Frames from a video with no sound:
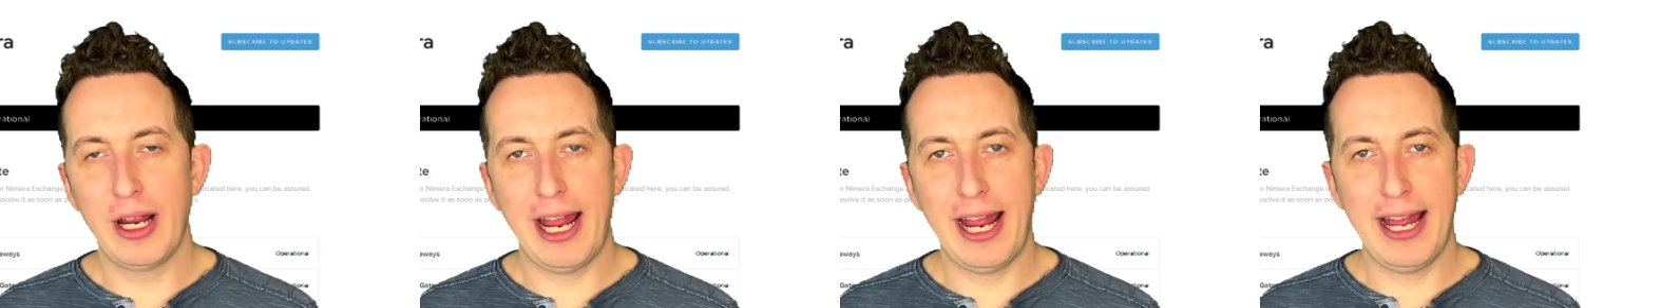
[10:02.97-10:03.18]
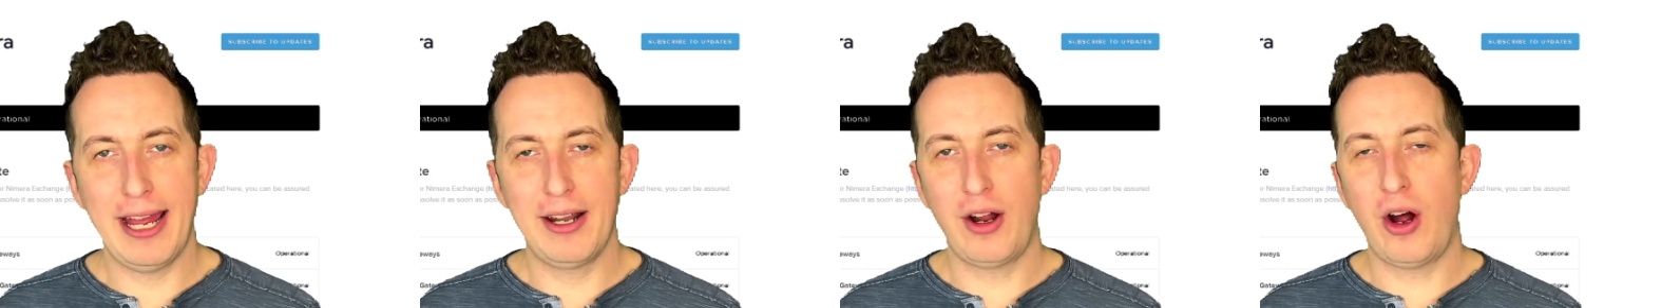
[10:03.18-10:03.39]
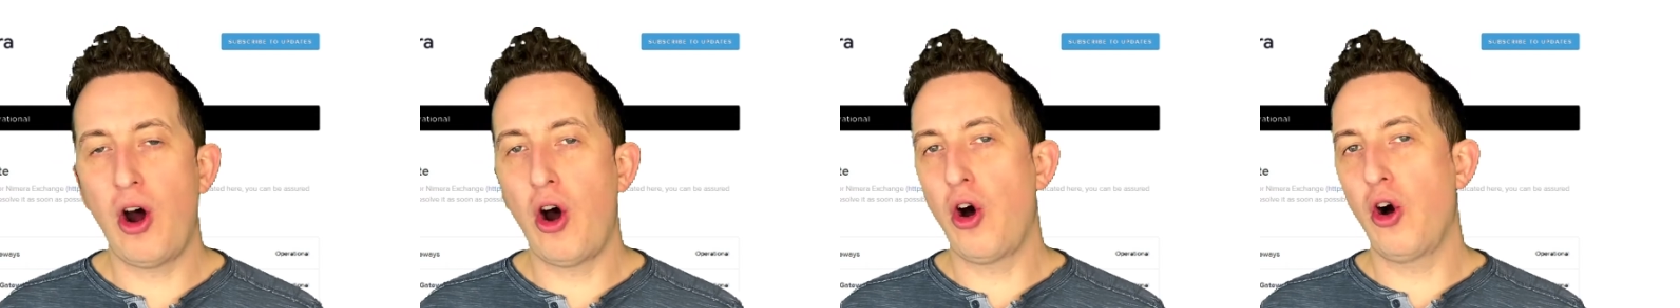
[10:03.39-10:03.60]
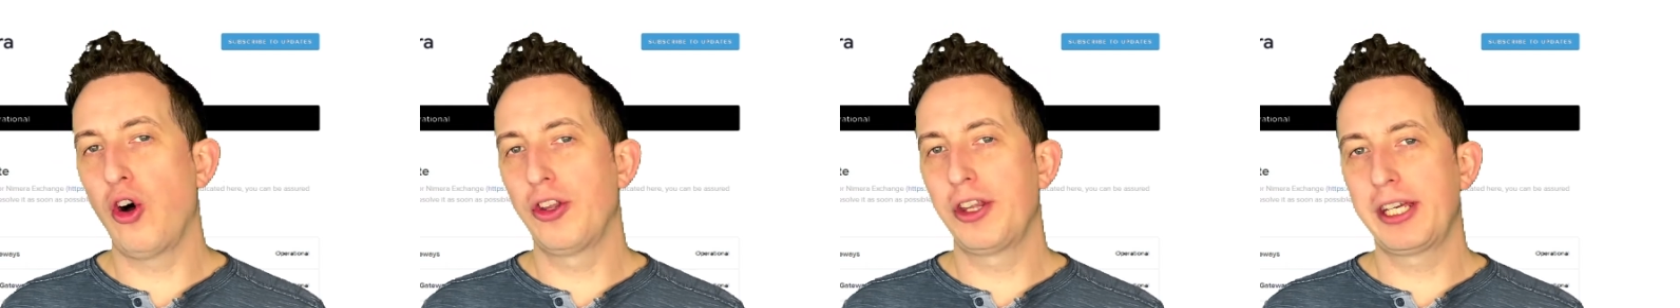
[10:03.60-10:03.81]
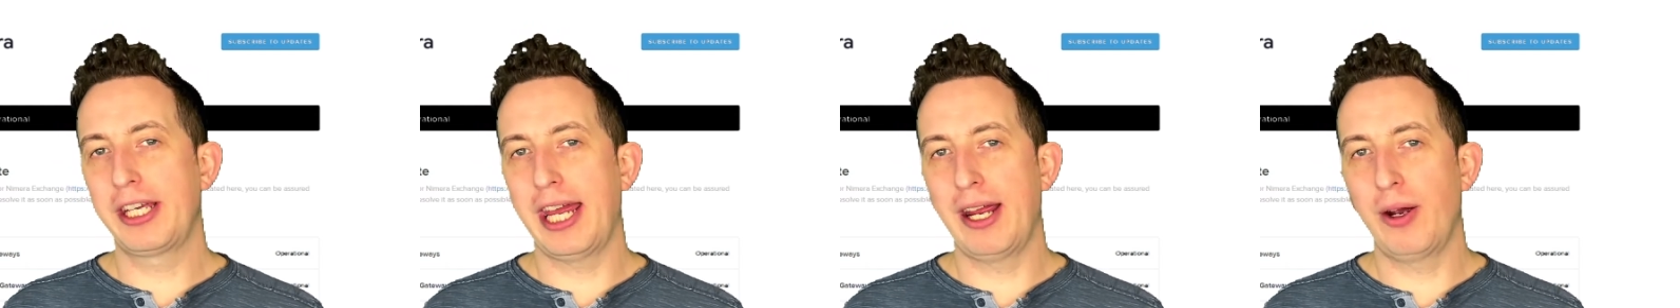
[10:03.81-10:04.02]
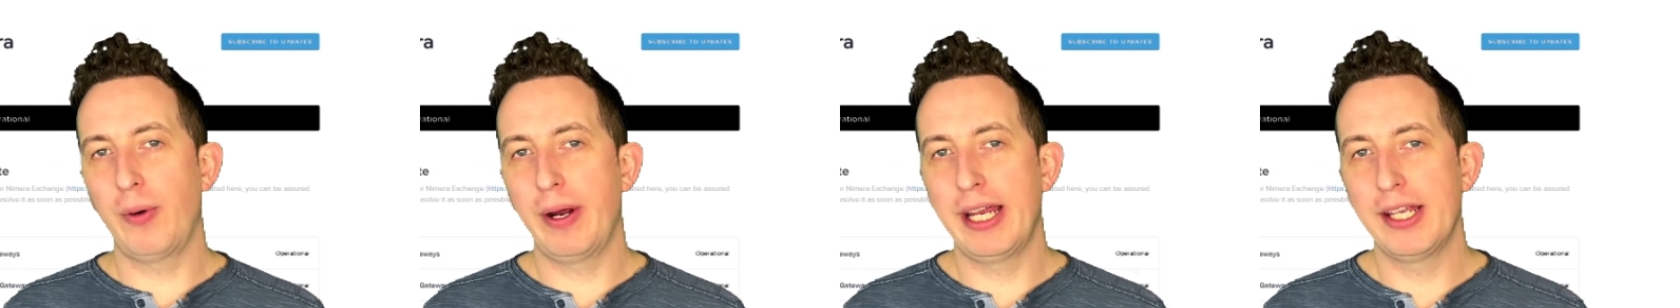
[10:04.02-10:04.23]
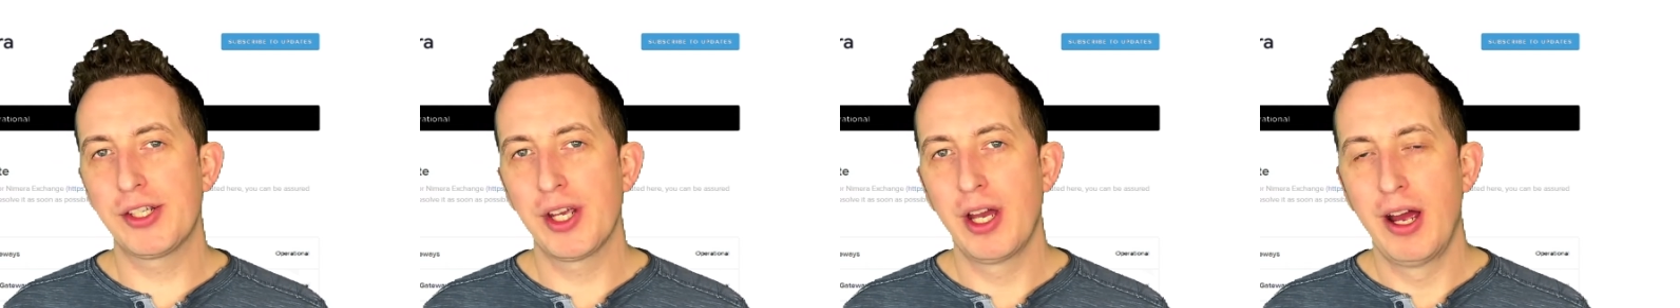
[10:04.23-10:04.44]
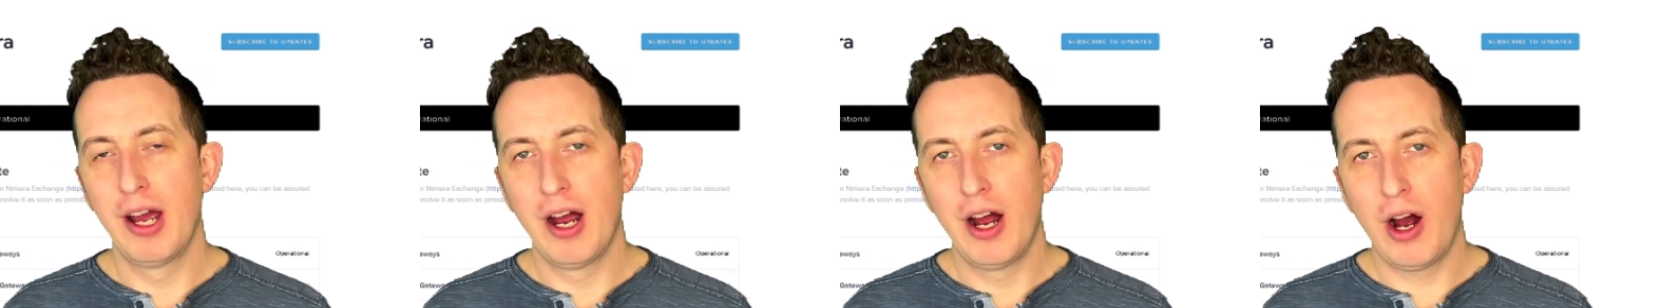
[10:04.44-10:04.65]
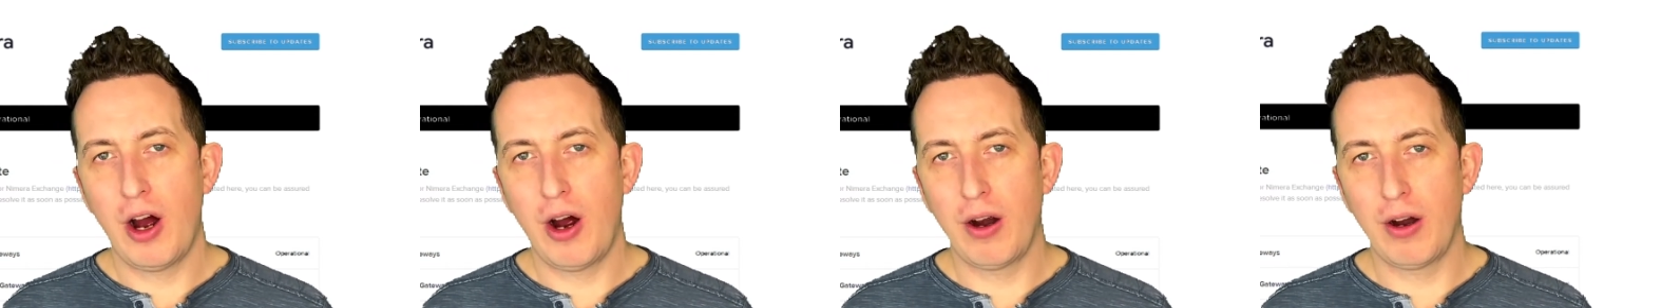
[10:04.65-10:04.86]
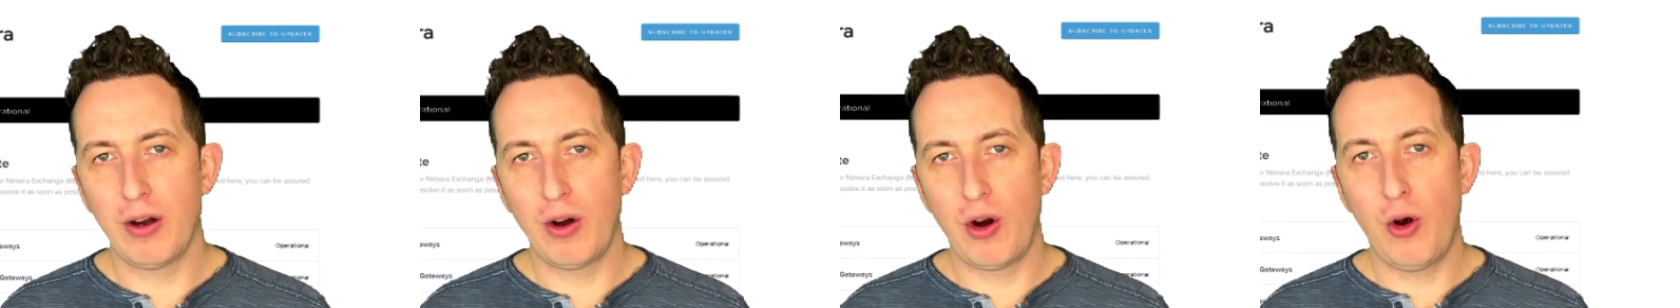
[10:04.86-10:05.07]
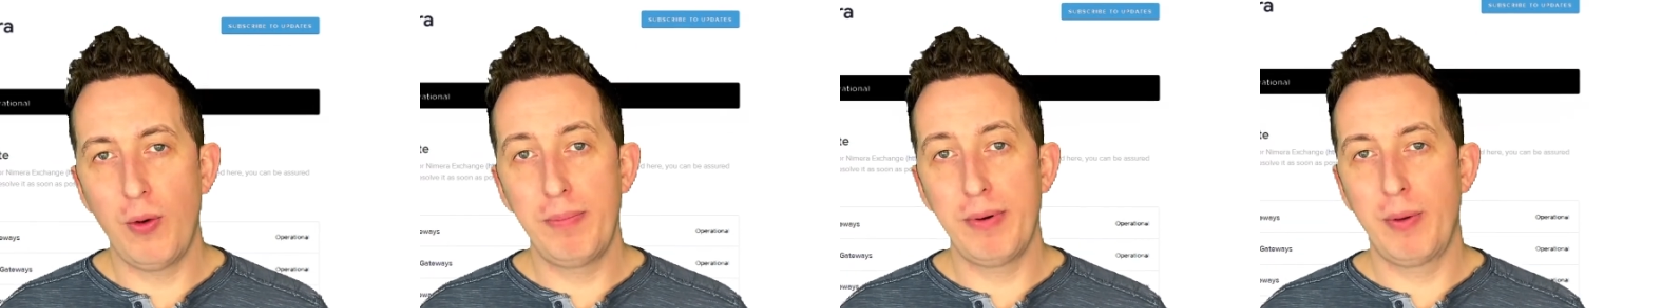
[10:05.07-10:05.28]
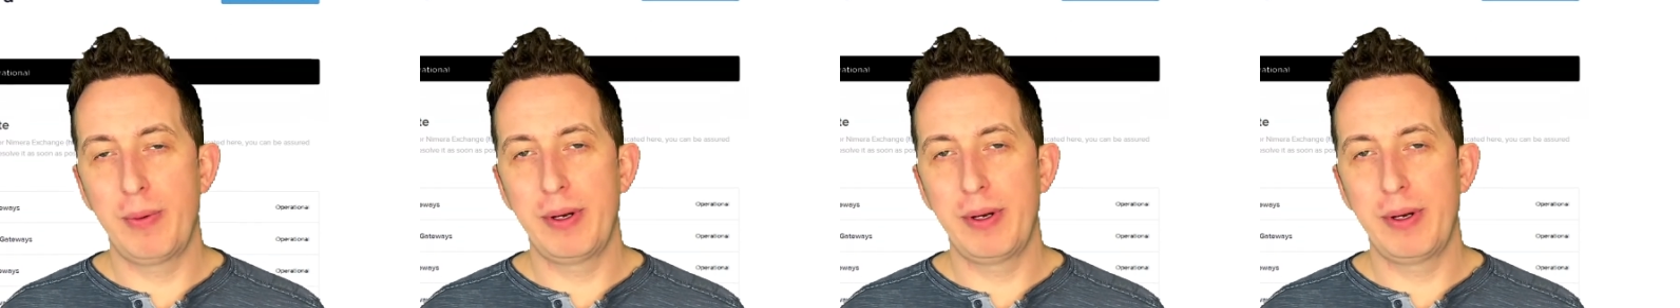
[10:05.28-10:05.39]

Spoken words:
and all the gateways are open.